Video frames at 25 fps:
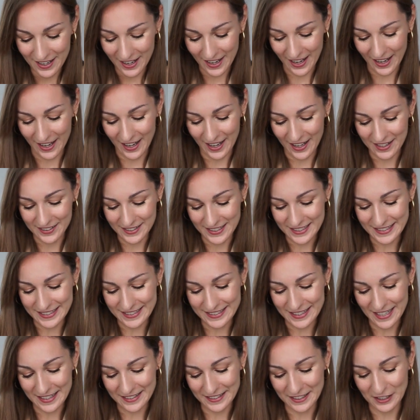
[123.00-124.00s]
and it's
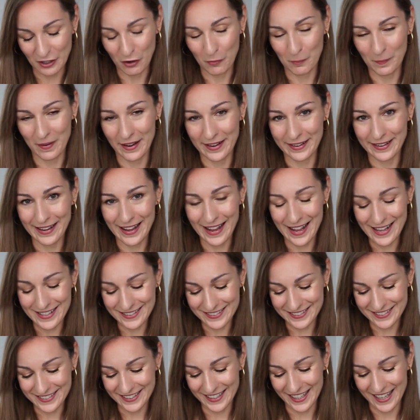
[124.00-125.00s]
standing on my
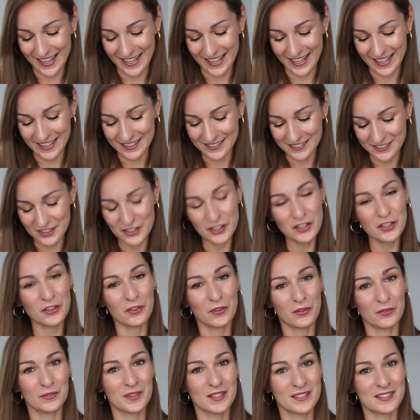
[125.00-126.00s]
desk, and you
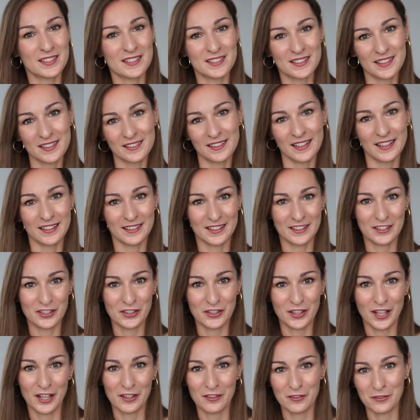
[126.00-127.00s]
know, this is the thing that you
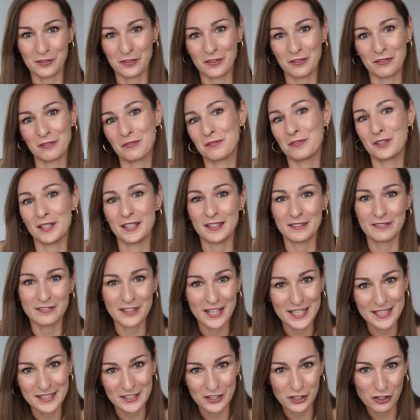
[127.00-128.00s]
can, you know, really
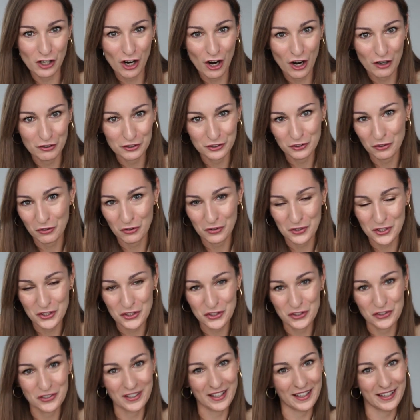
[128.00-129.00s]
race the car on the
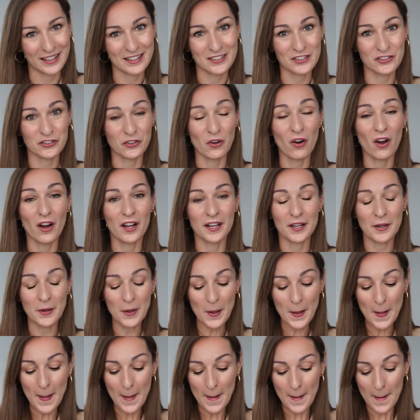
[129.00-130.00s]
orange track and so on.
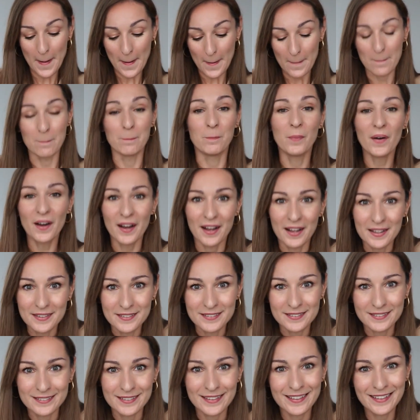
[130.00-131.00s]

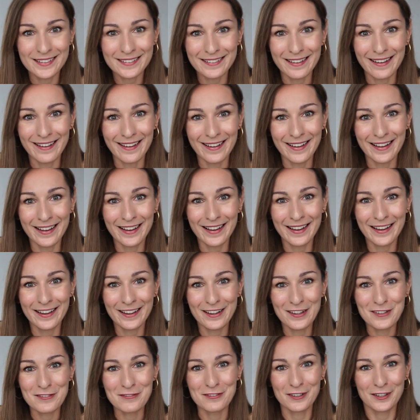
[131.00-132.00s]
But then
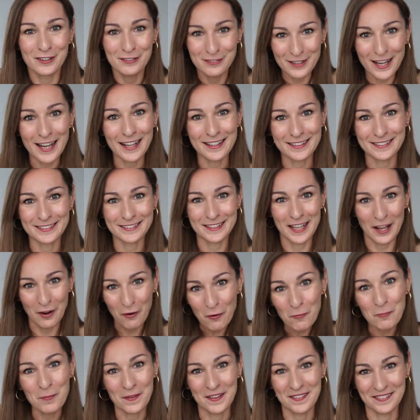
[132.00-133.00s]
I regret that I
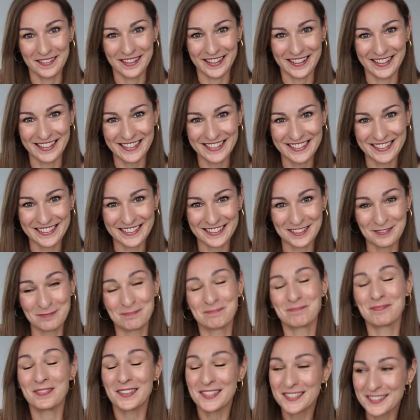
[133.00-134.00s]
opened this,
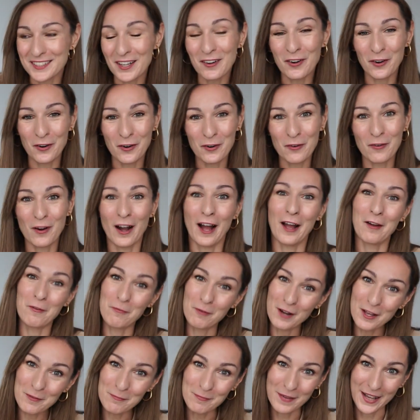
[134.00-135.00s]
so I
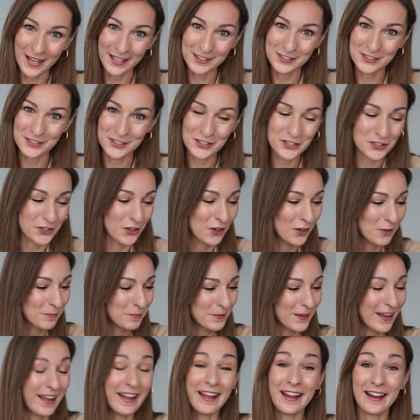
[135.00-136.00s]
went back to the
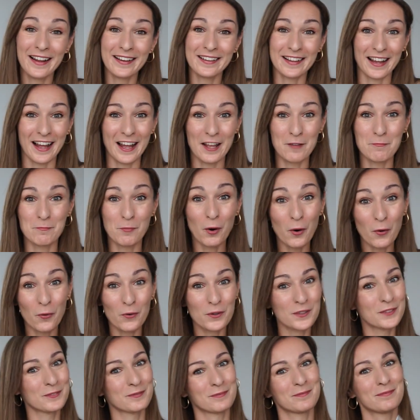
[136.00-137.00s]
shop and I
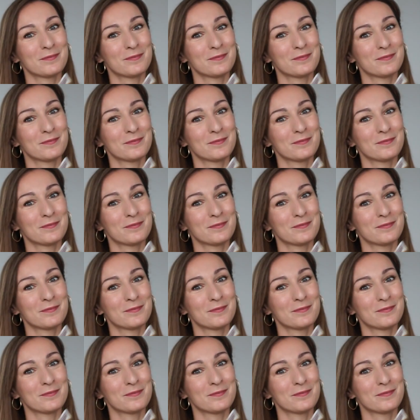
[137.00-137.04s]
bought